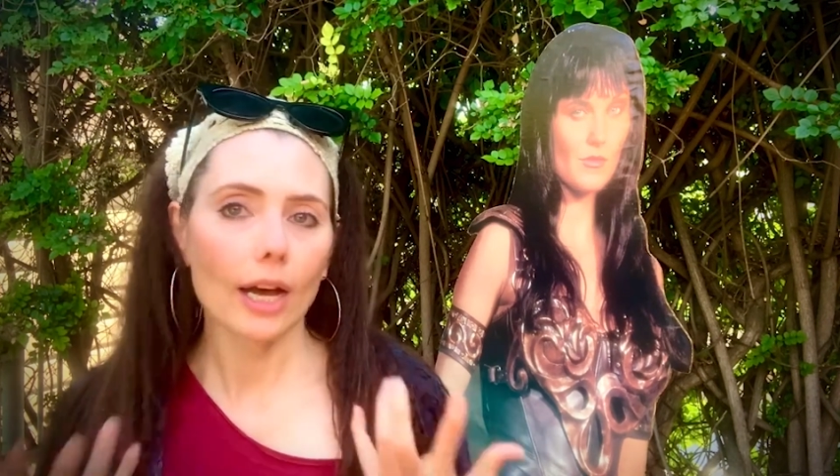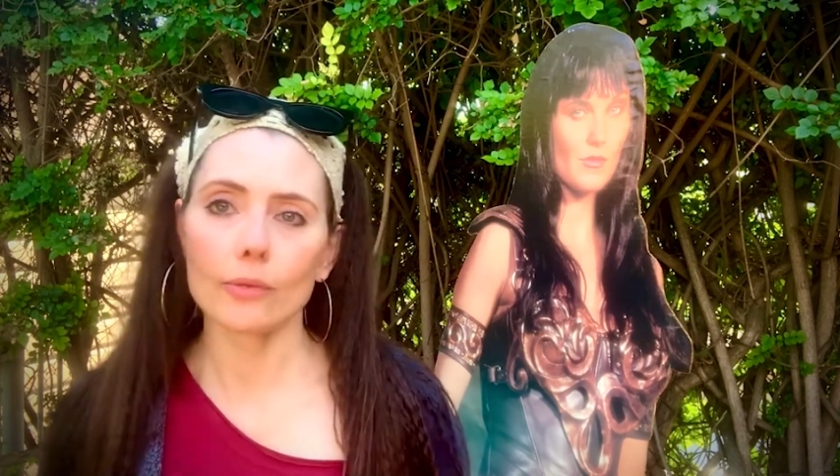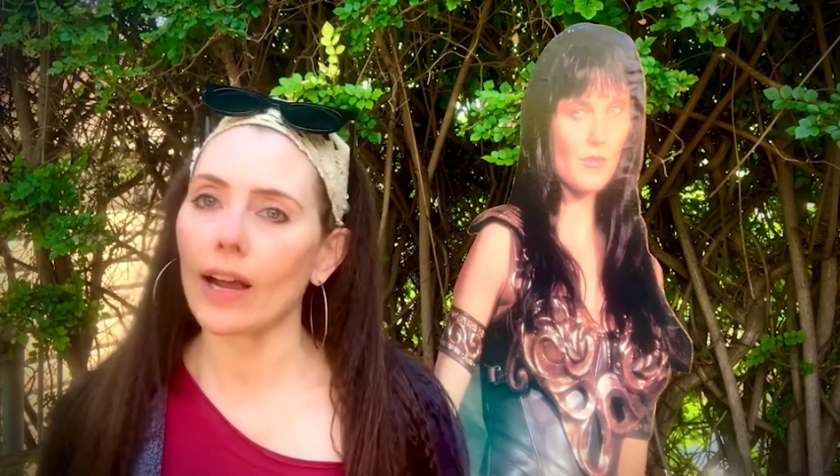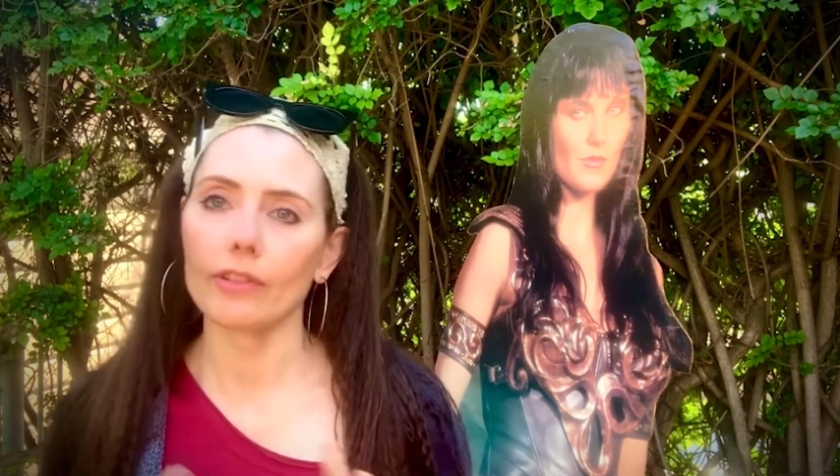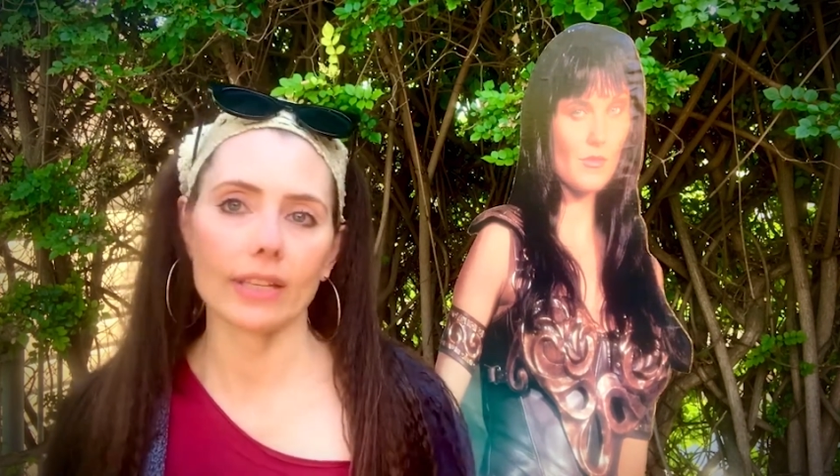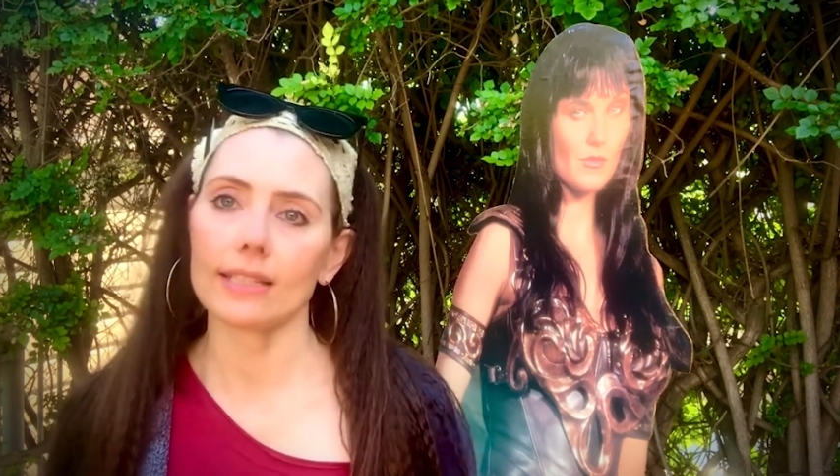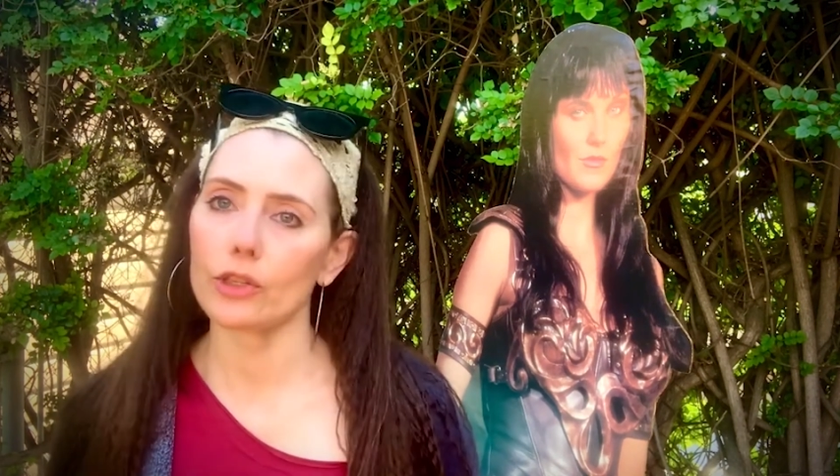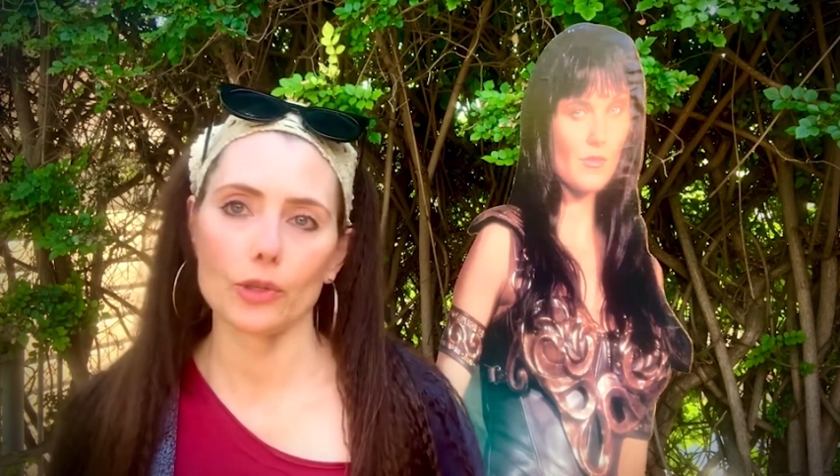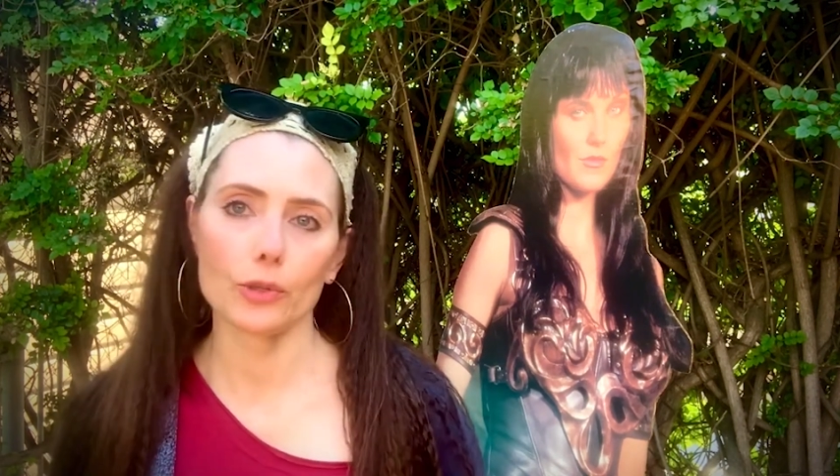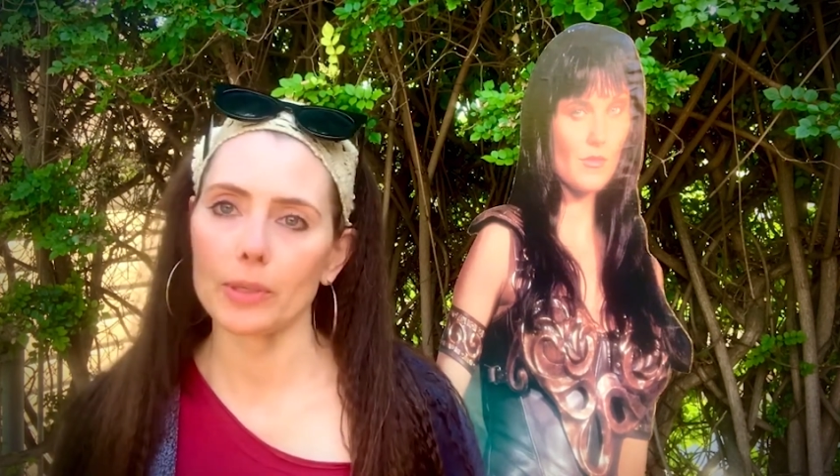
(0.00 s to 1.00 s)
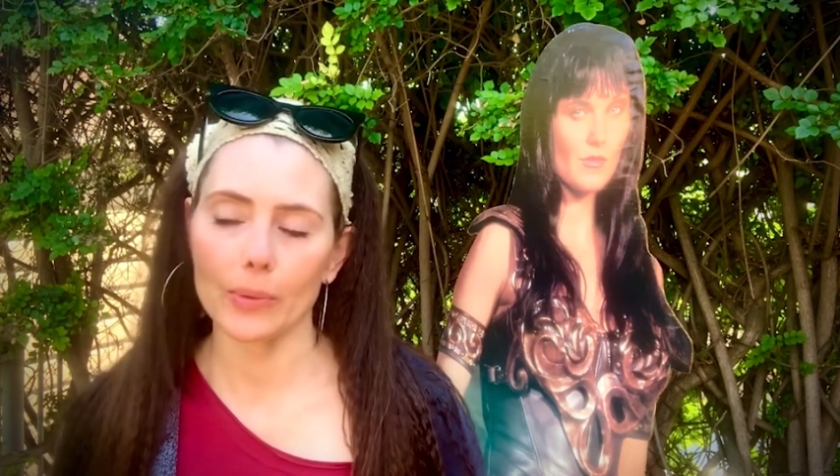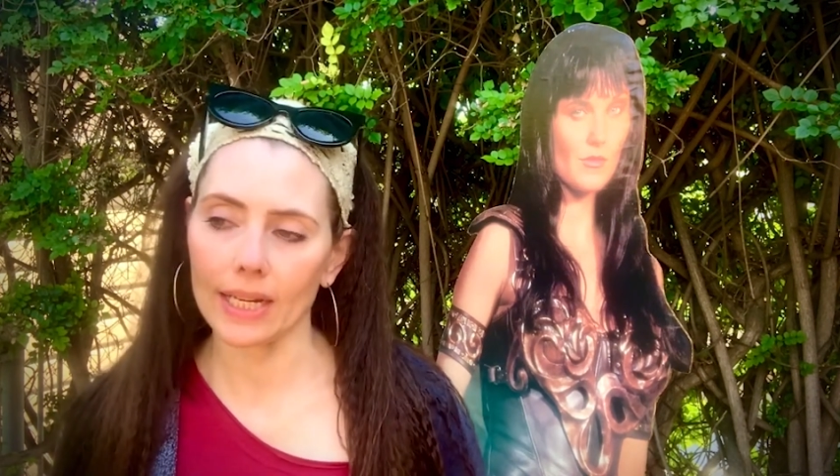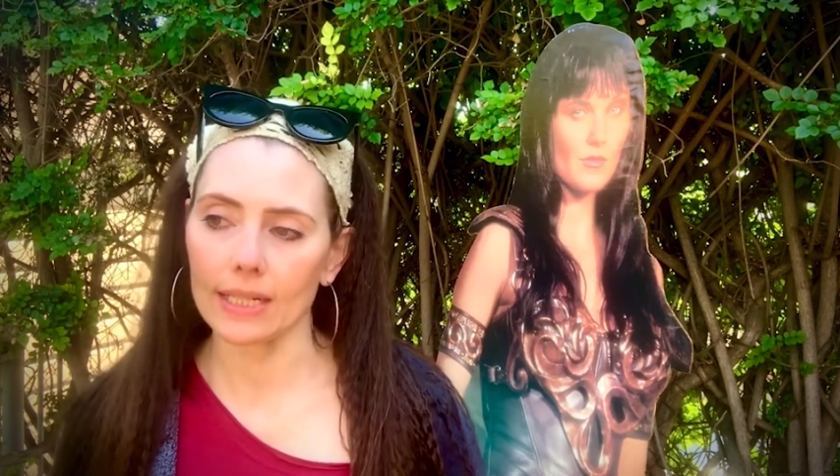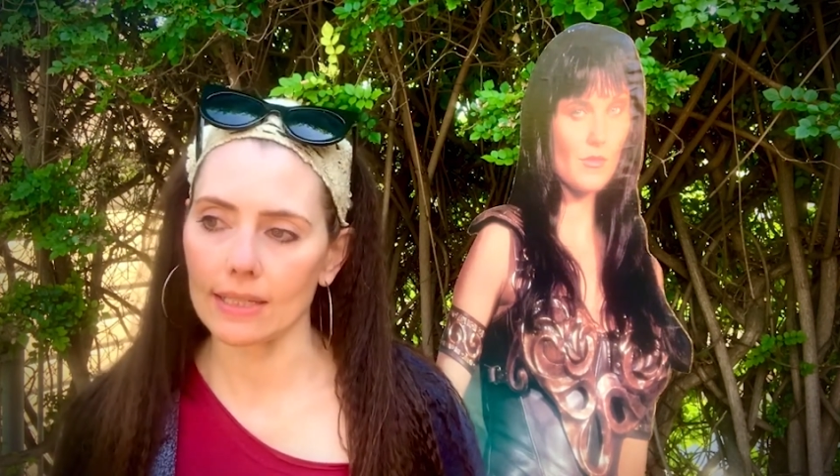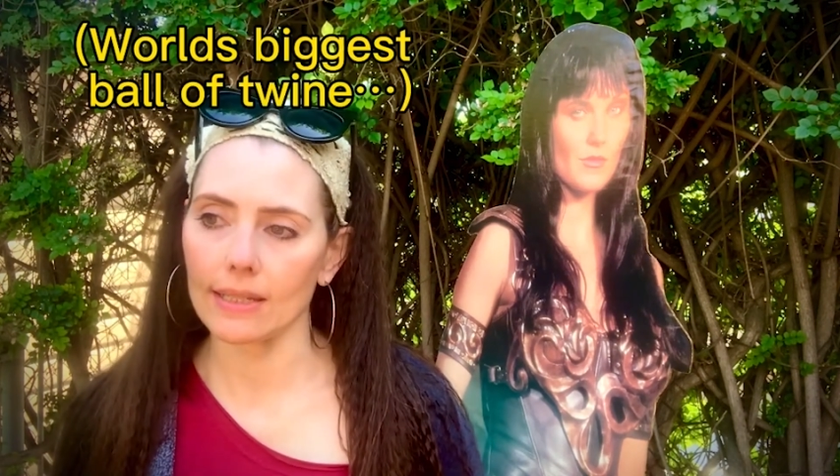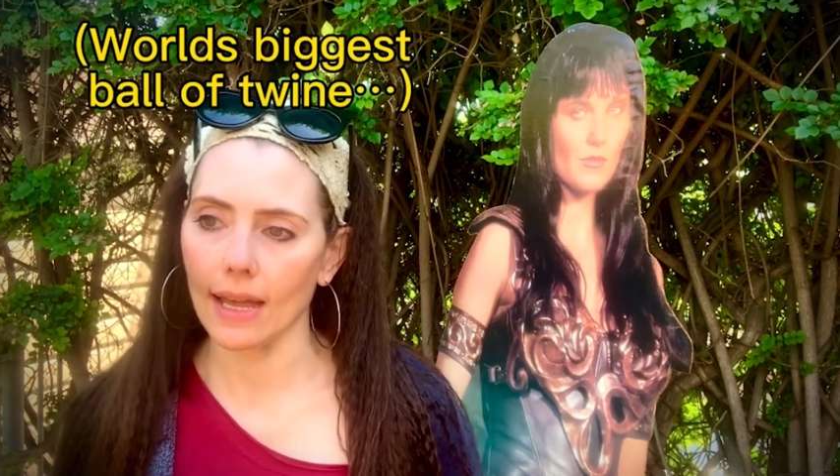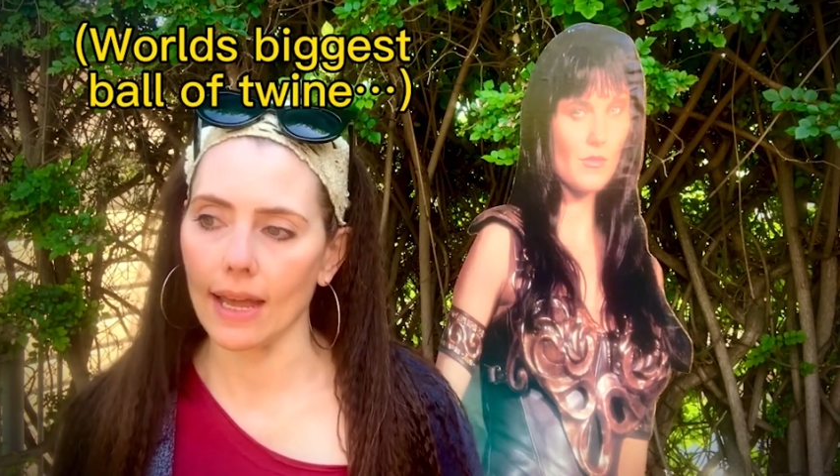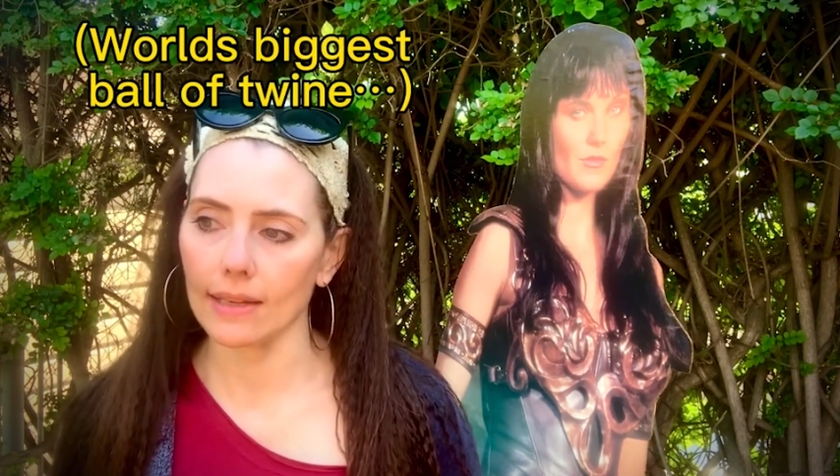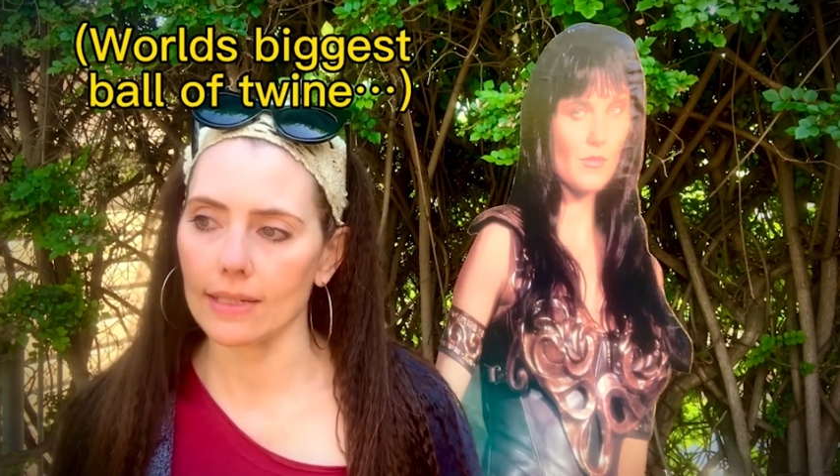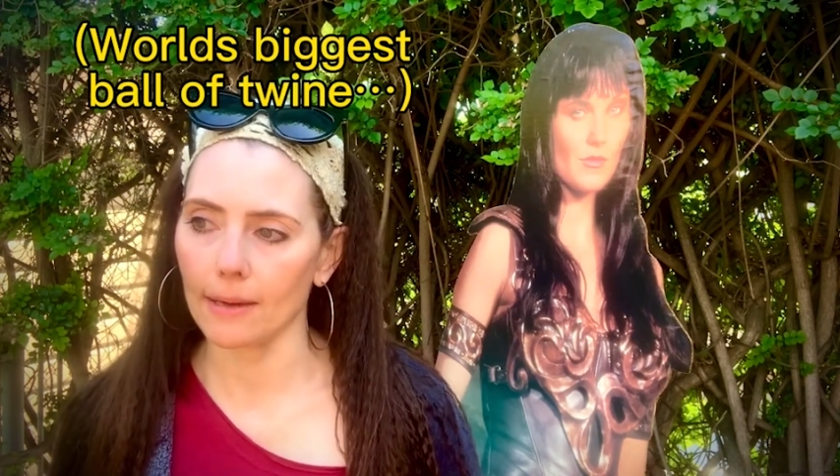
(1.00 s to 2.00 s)
unravel these issues between us
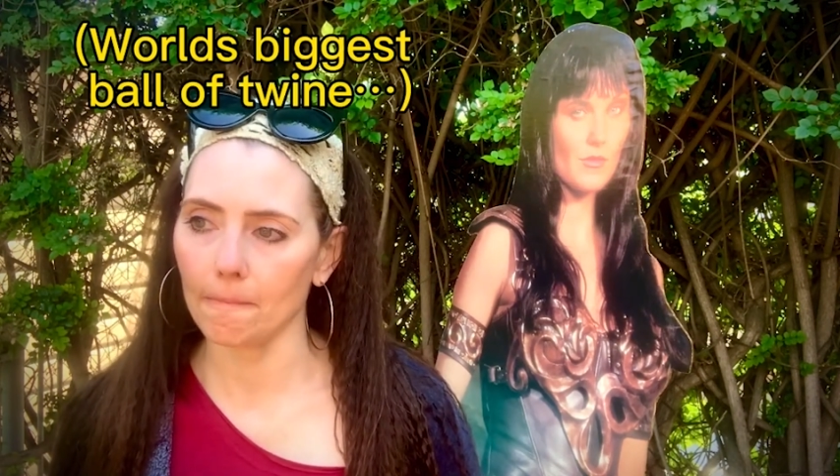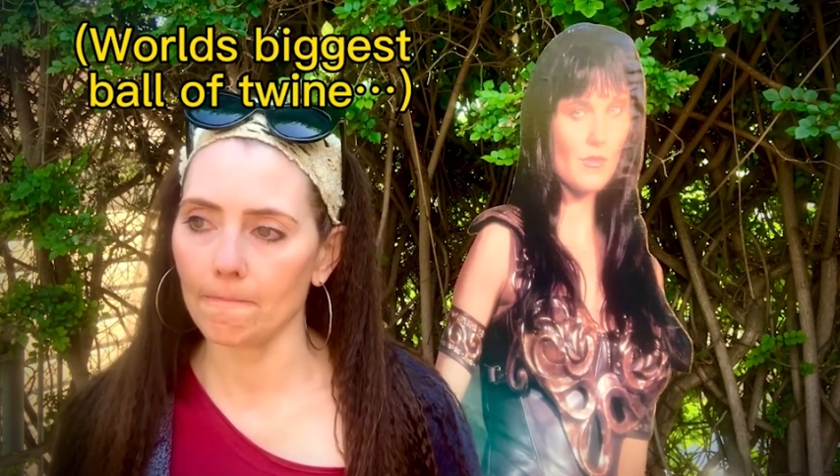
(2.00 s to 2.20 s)
and,